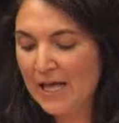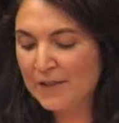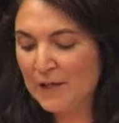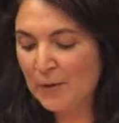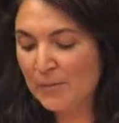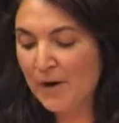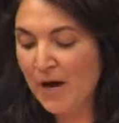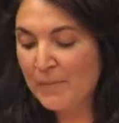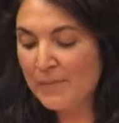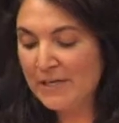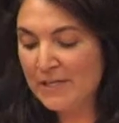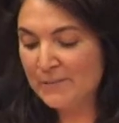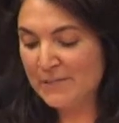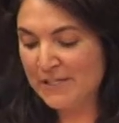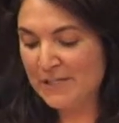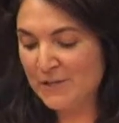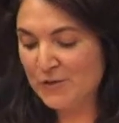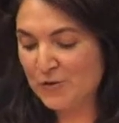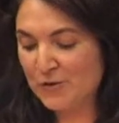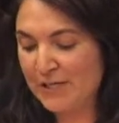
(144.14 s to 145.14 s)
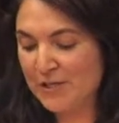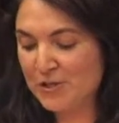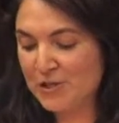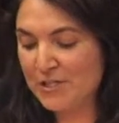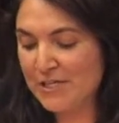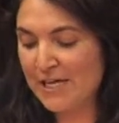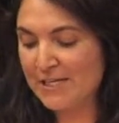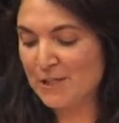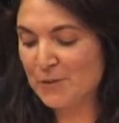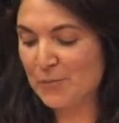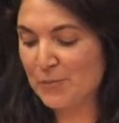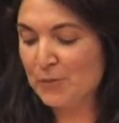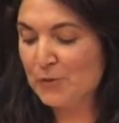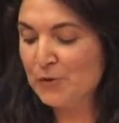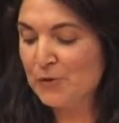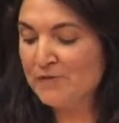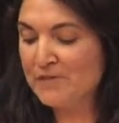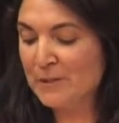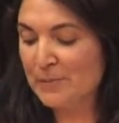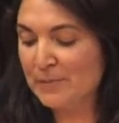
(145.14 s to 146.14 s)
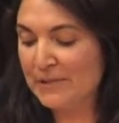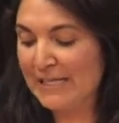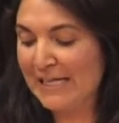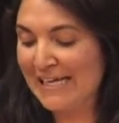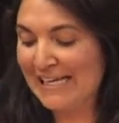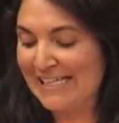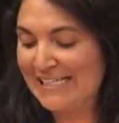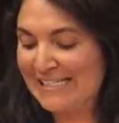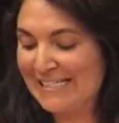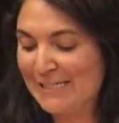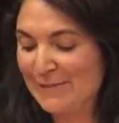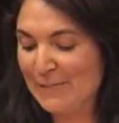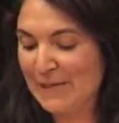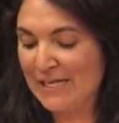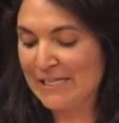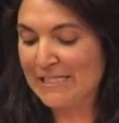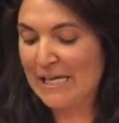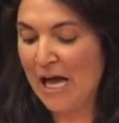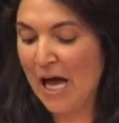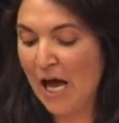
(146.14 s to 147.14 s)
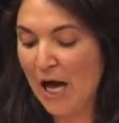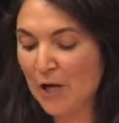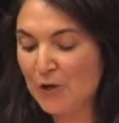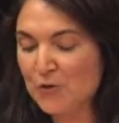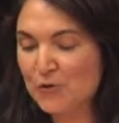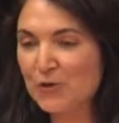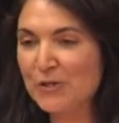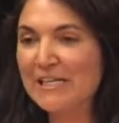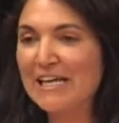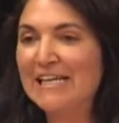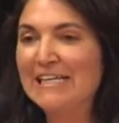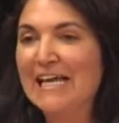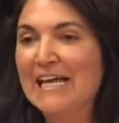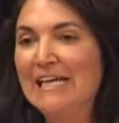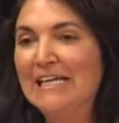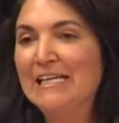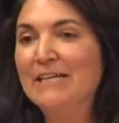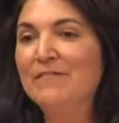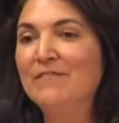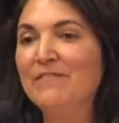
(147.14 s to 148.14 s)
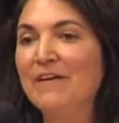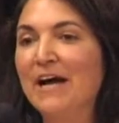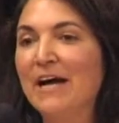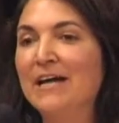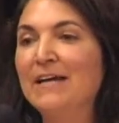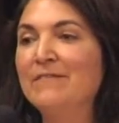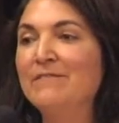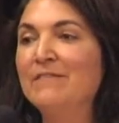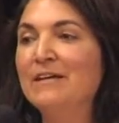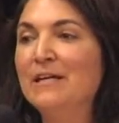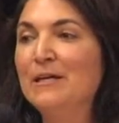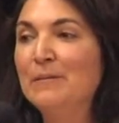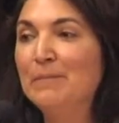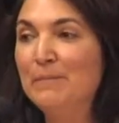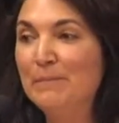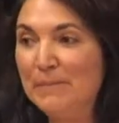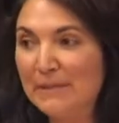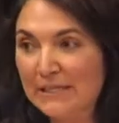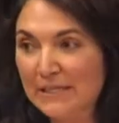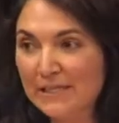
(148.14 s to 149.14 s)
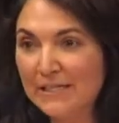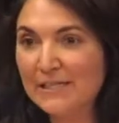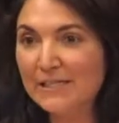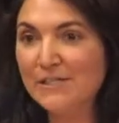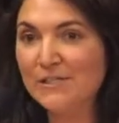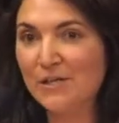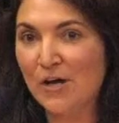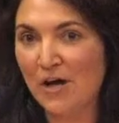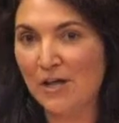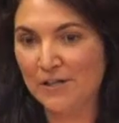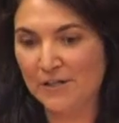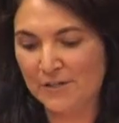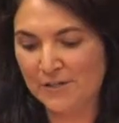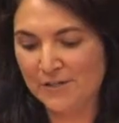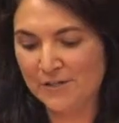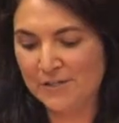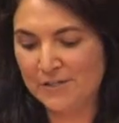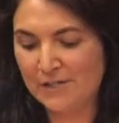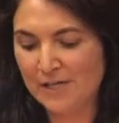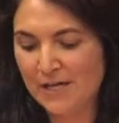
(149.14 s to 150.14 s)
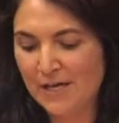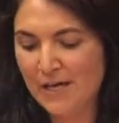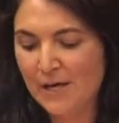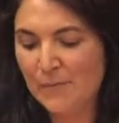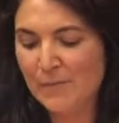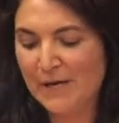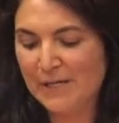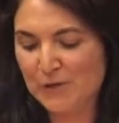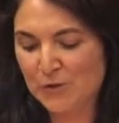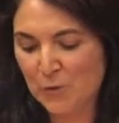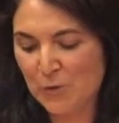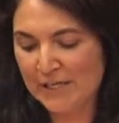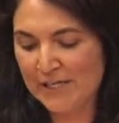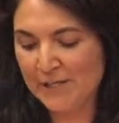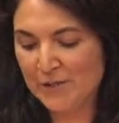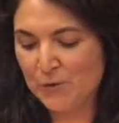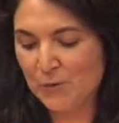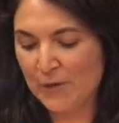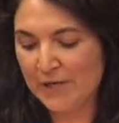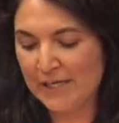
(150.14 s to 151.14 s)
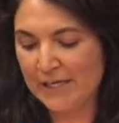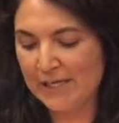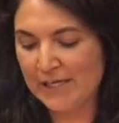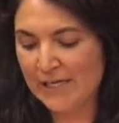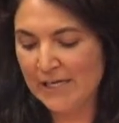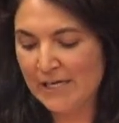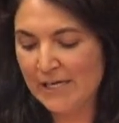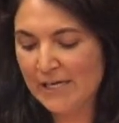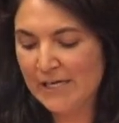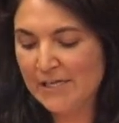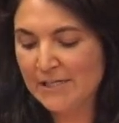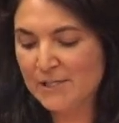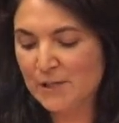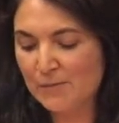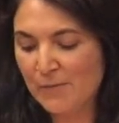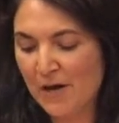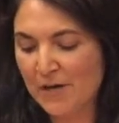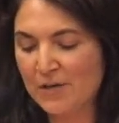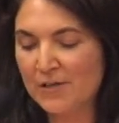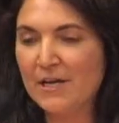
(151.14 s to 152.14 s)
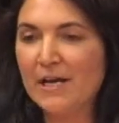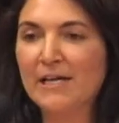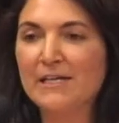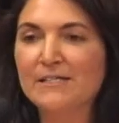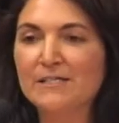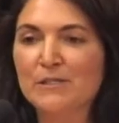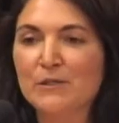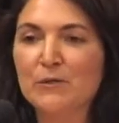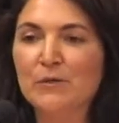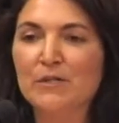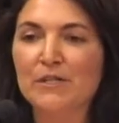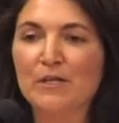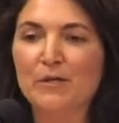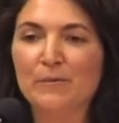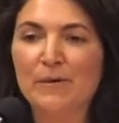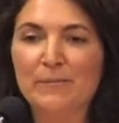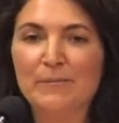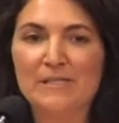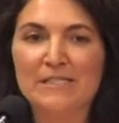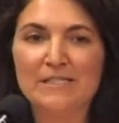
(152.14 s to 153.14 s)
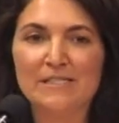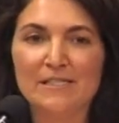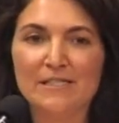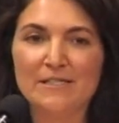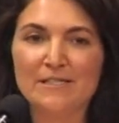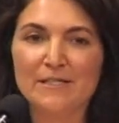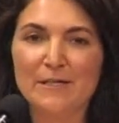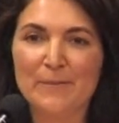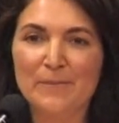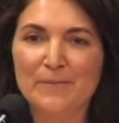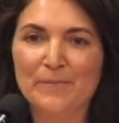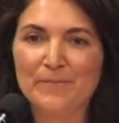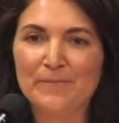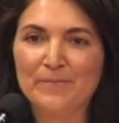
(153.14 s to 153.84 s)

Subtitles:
The Obama administration has approved a plan to spend $185 billion by 2020 to modernize the nuclear weapons system.